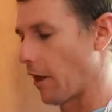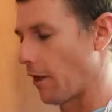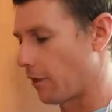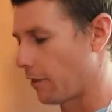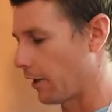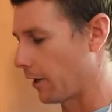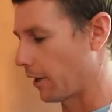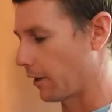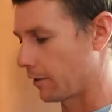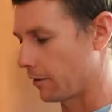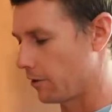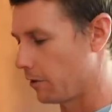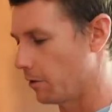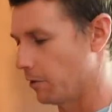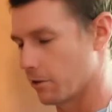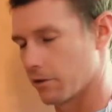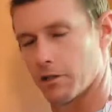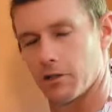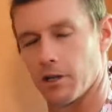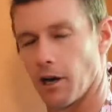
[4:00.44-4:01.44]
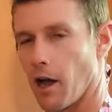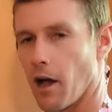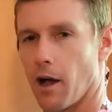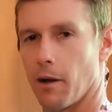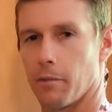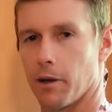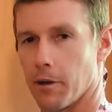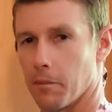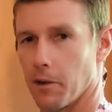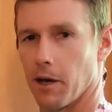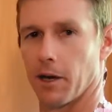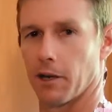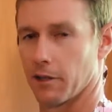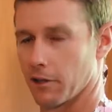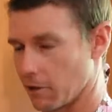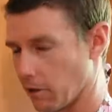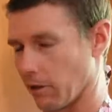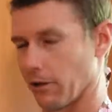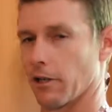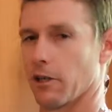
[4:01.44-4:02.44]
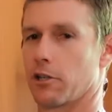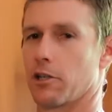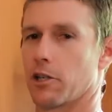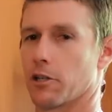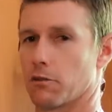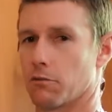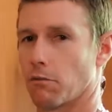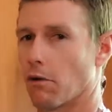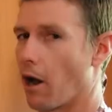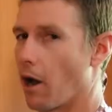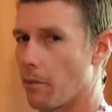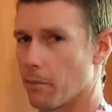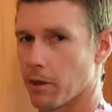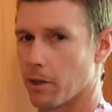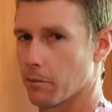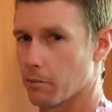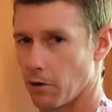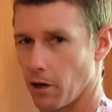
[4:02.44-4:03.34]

that thing do its job and make a delicious ramen